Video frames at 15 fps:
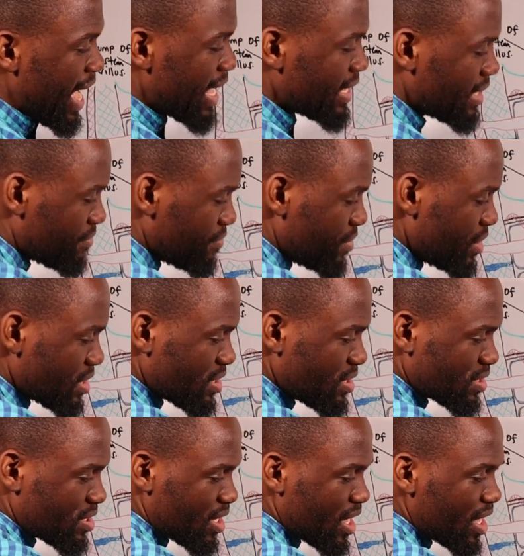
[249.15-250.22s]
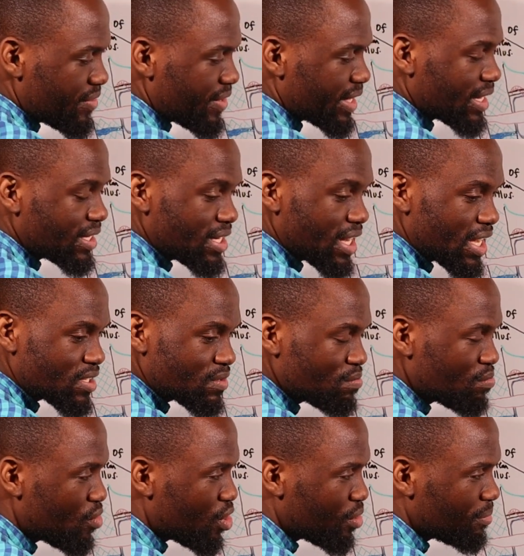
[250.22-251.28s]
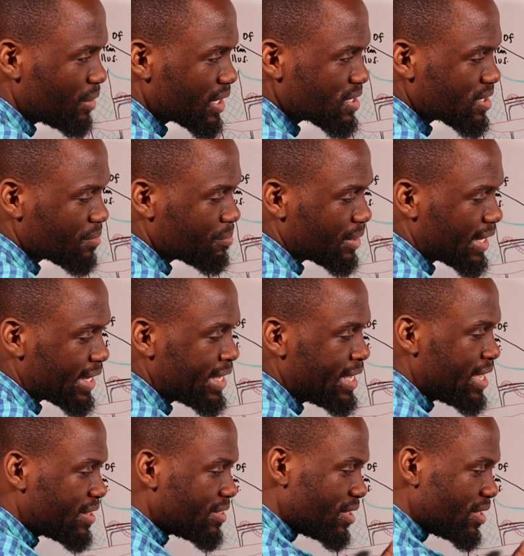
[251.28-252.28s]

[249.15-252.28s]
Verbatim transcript: And if this is the area that has more blood supply,